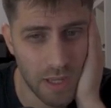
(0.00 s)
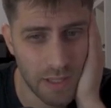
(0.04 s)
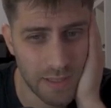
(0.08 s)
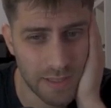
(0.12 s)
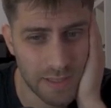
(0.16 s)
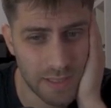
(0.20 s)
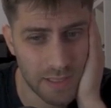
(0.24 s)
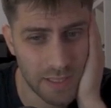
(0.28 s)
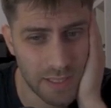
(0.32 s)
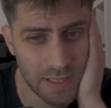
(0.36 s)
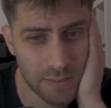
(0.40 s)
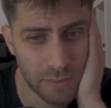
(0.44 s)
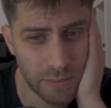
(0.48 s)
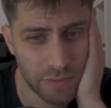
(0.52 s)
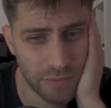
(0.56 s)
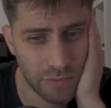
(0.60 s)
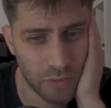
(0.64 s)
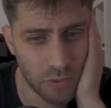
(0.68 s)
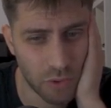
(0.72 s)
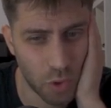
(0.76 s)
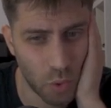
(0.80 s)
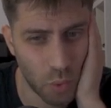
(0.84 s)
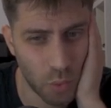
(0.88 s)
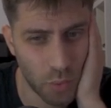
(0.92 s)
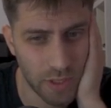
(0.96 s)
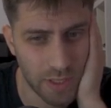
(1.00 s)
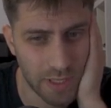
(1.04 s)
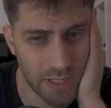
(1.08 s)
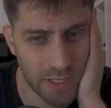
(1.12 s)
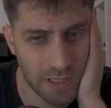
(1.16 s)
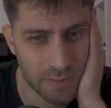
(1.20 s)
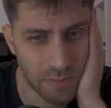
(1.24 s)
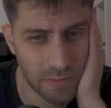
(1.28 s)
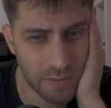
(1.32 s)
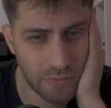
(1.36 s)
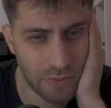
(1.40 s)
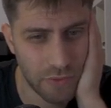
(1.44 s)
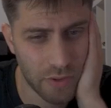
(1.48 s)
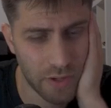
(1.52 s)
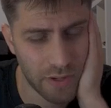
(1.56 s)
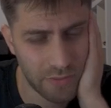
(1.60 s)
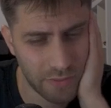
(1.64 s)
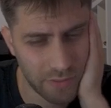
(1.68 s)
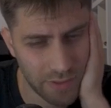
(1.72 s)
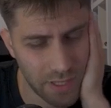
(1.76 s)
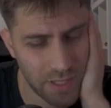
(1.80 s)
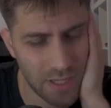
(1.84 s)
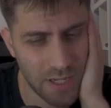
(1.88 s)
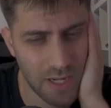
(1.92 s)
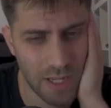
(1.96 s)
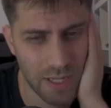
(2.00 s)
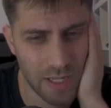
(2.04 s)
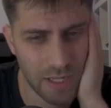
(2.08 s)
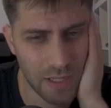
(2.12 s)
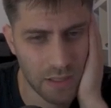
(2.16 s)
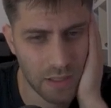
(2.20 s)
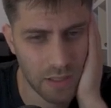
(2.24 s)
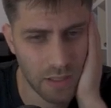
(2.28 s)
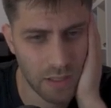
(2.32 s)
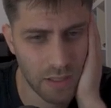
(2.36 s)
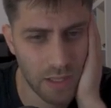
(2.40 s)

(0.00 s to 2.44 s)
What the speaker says: c takes b4, queen takes b4. I really like,